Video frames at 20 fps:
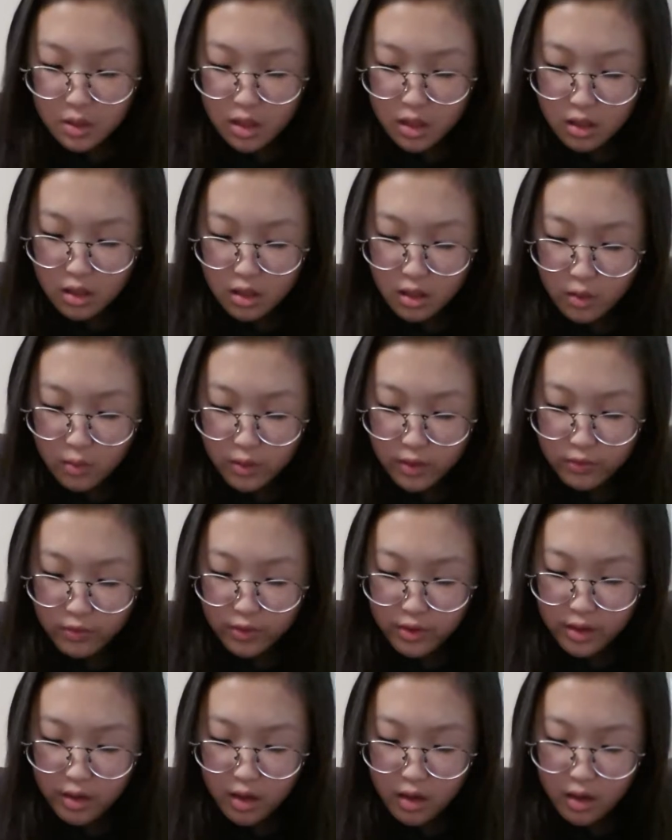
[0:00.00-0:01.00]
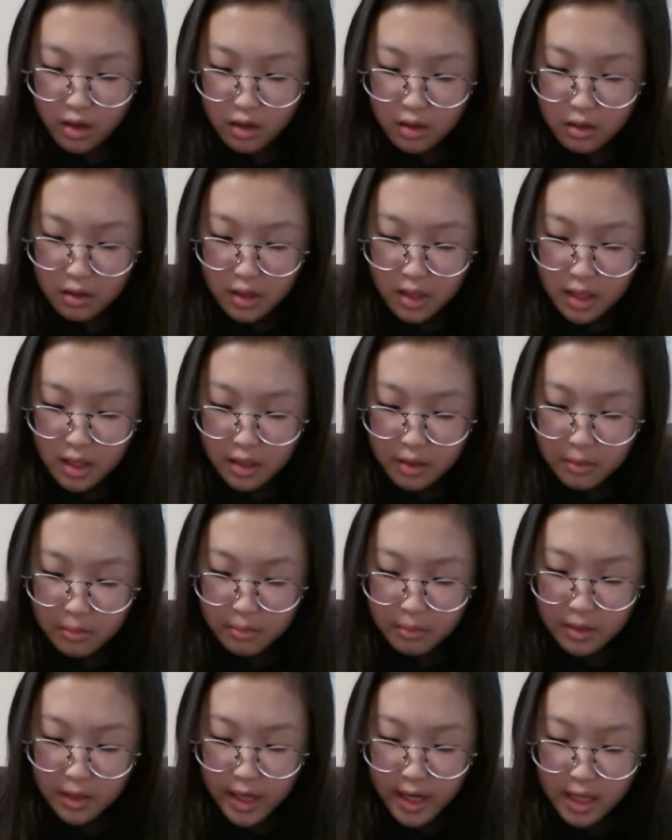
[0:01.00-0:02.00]
we're gonna go in for the
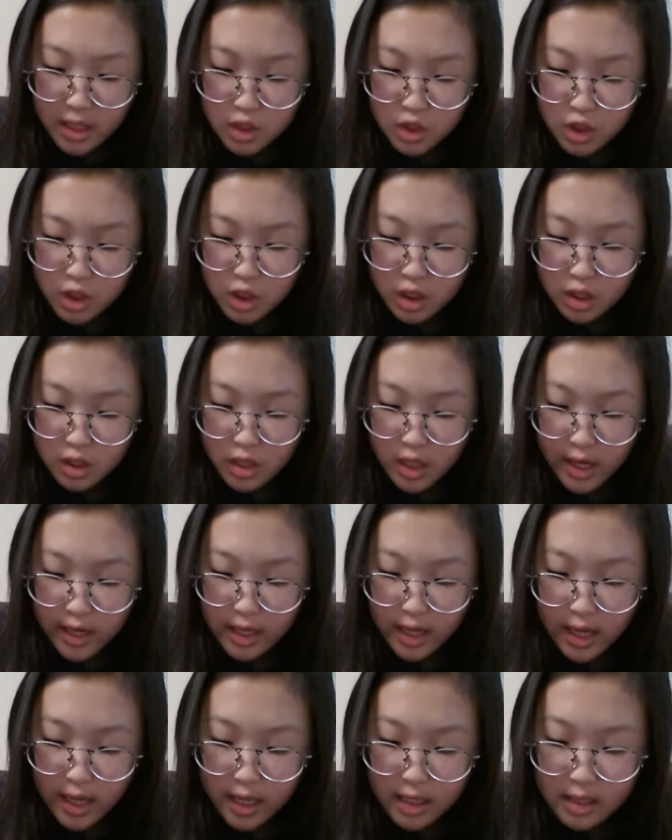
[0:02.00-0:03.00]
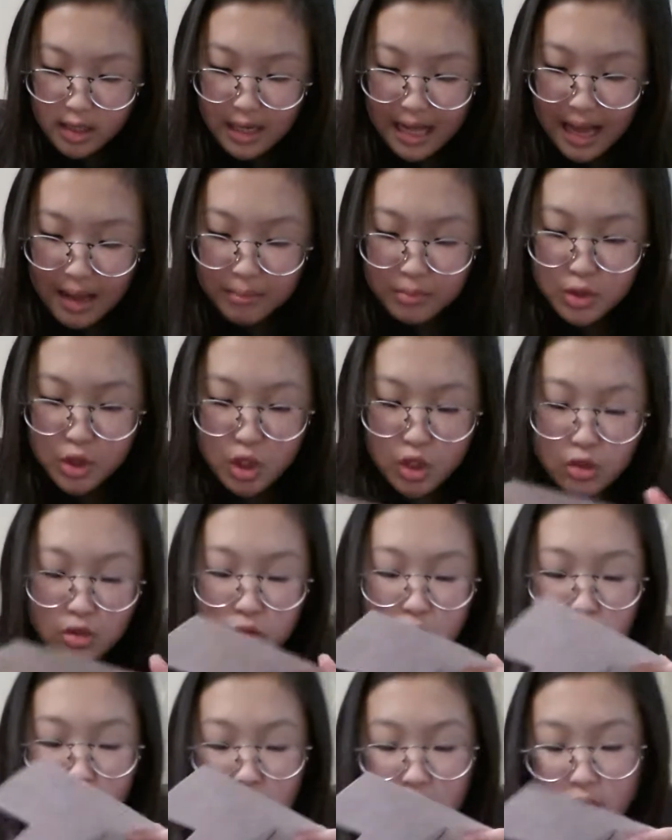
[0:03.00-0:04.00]
RM action, aka
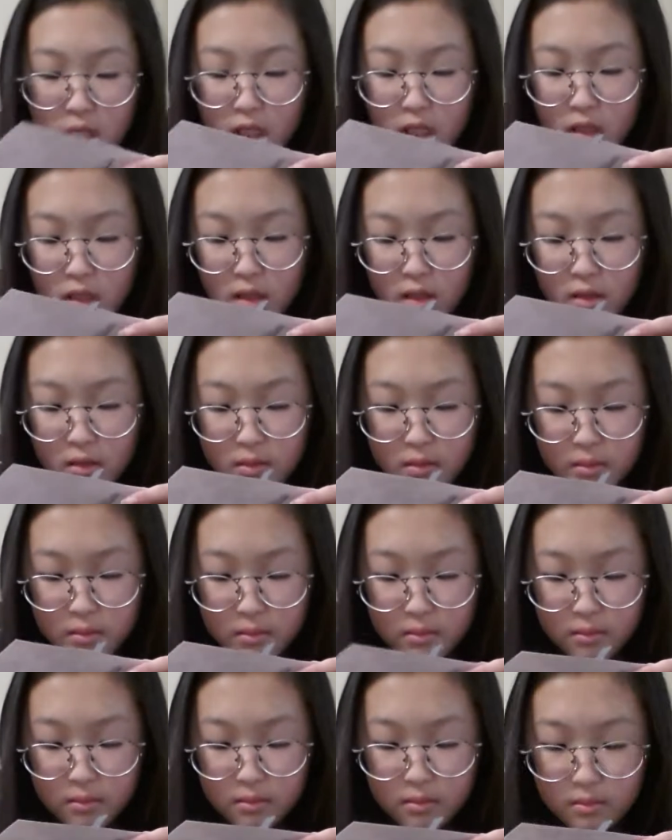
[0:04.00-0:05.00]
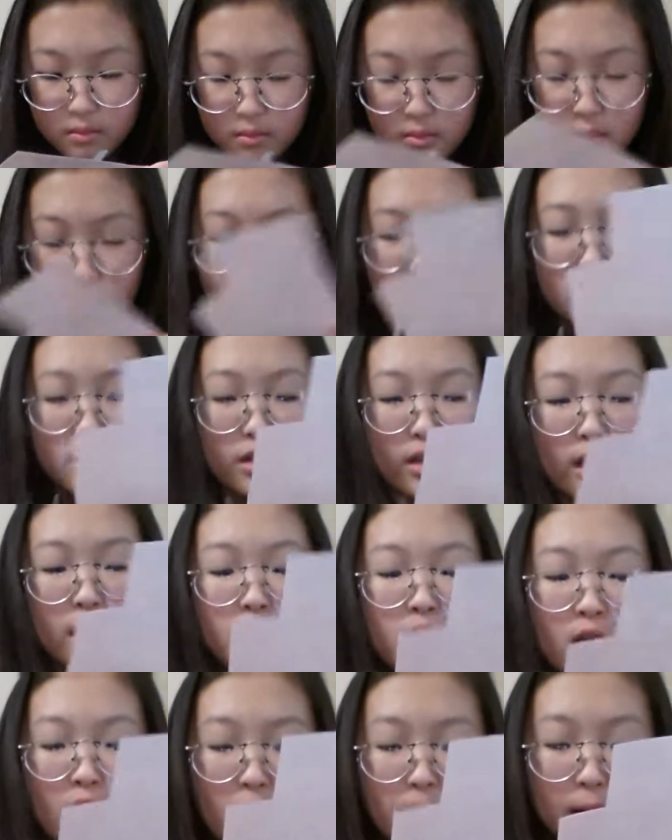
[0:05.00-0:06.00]
Namjoon. So yeah,
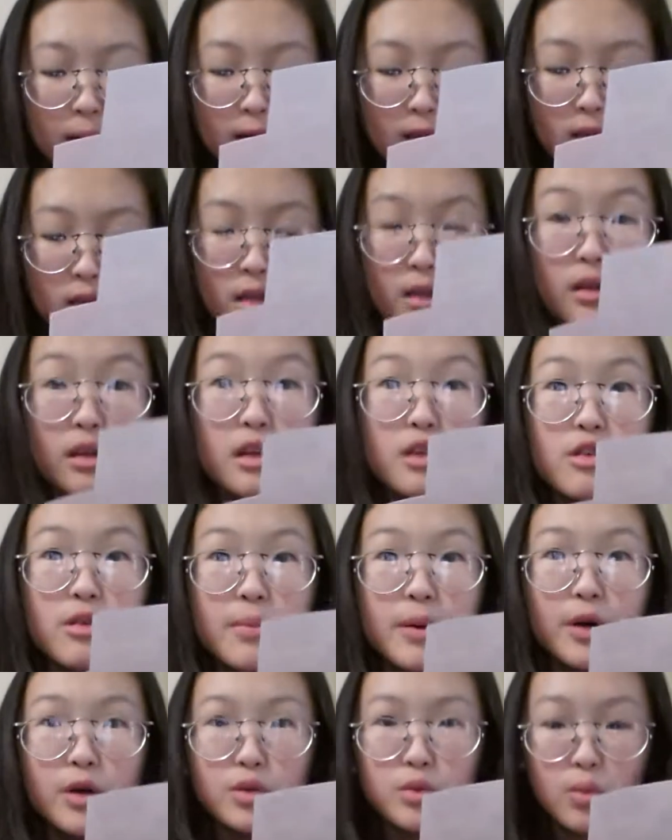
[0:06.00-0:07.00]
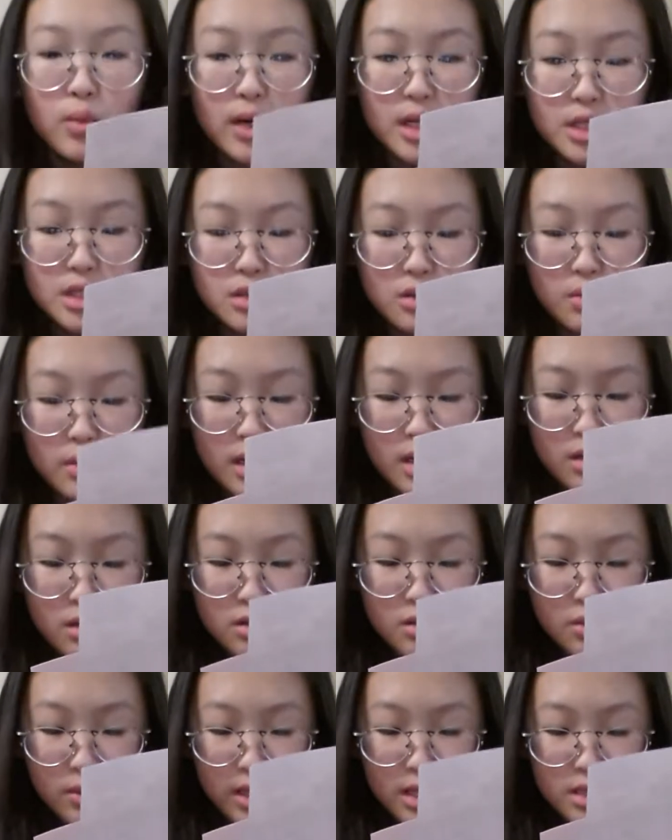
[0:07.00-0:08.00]
I'm gonna either post once a week
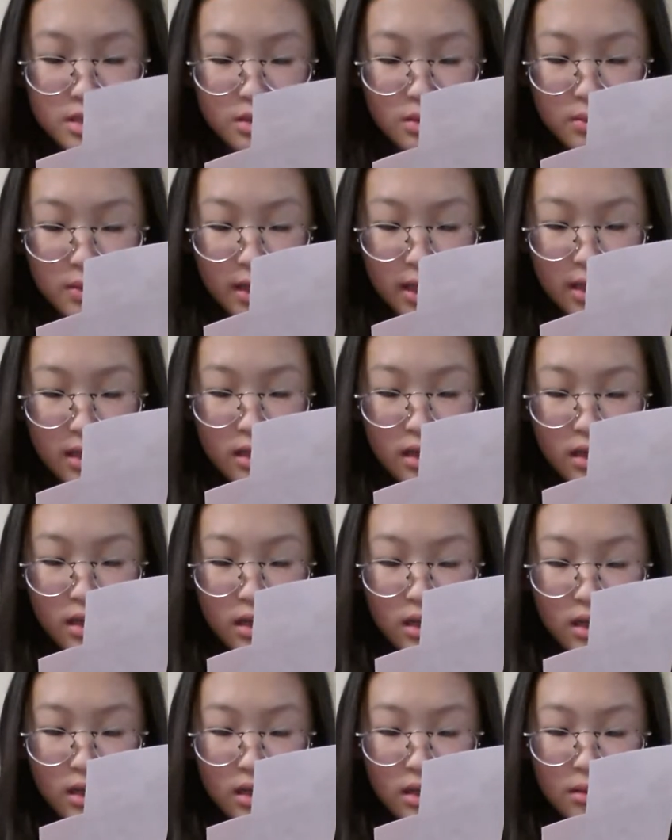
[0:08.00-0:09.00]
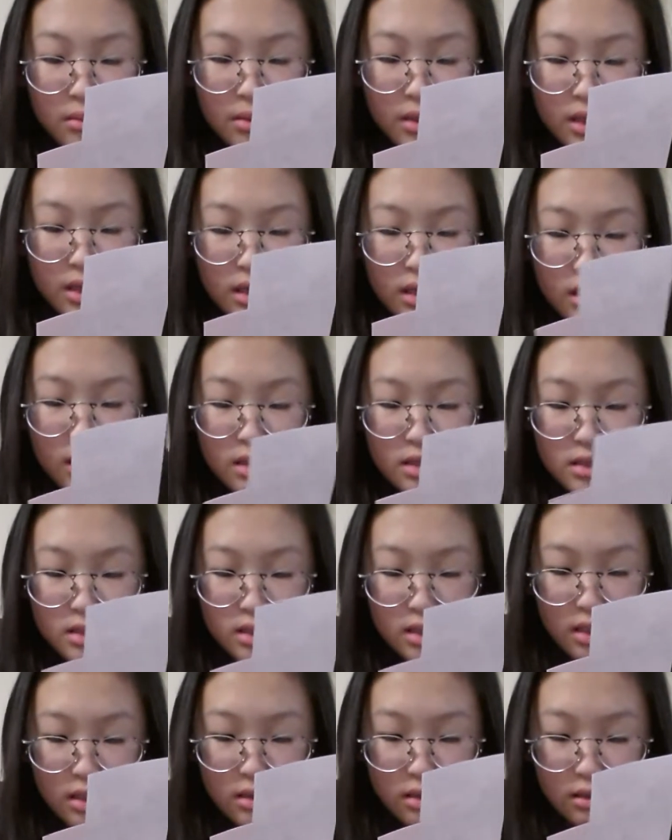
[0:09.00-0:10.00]
or twice a week
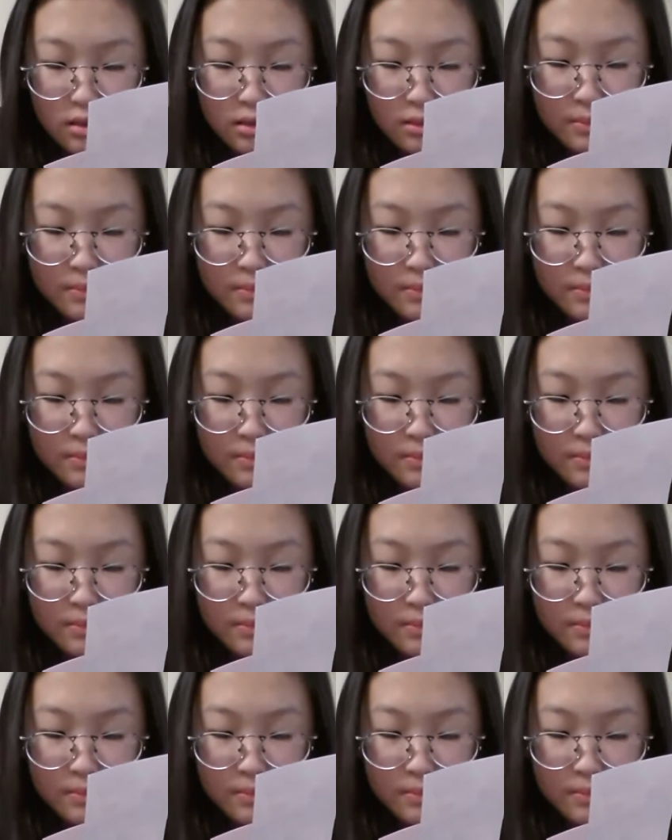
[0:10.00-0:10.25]
because I don't know.